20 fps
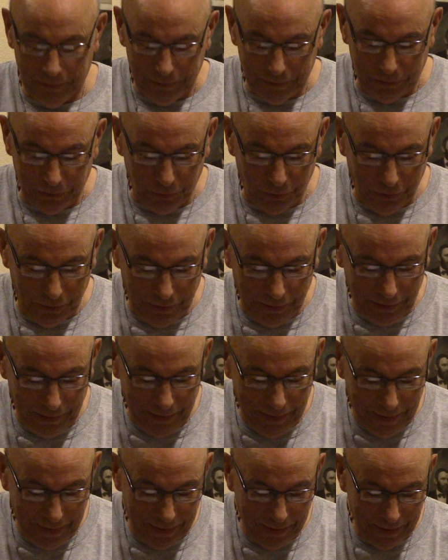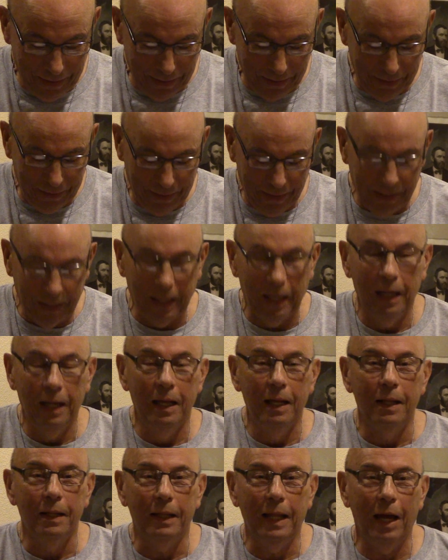So that
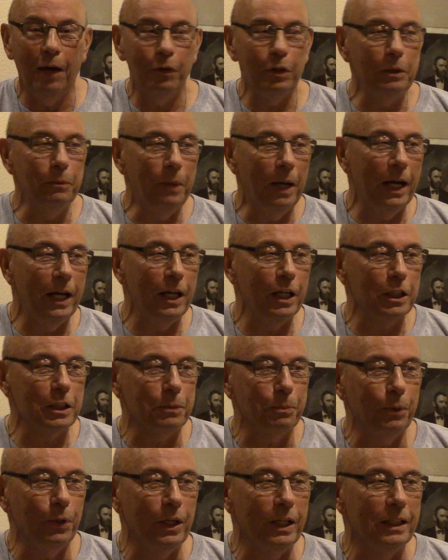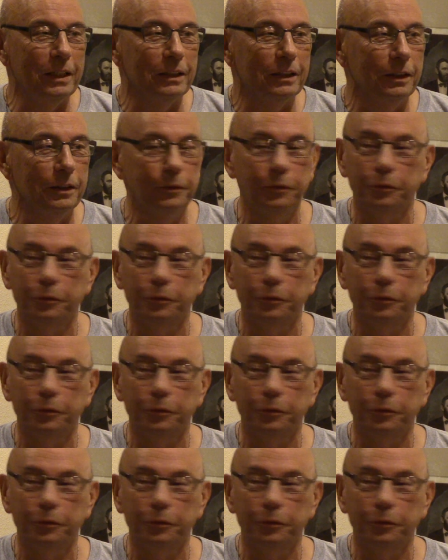was my experience.